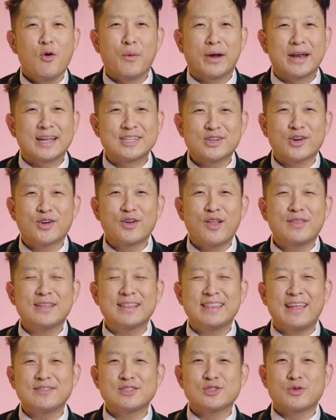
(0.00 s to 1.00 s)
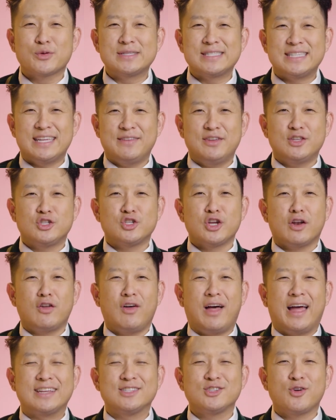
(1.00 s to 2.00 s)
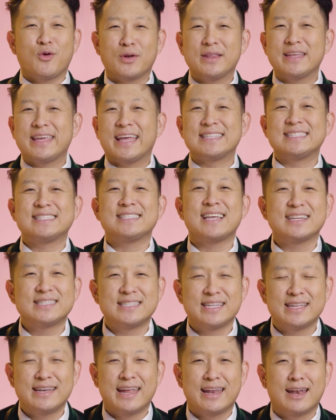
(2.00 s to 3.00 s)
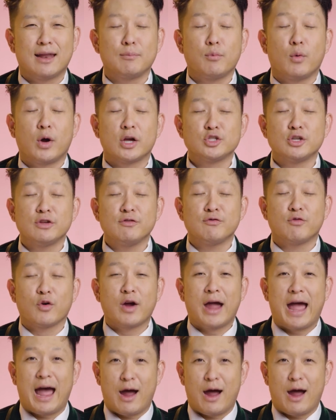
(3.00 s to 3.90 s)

when I turn on the Love Stories TV channel, I totally get sucked in and end up watching for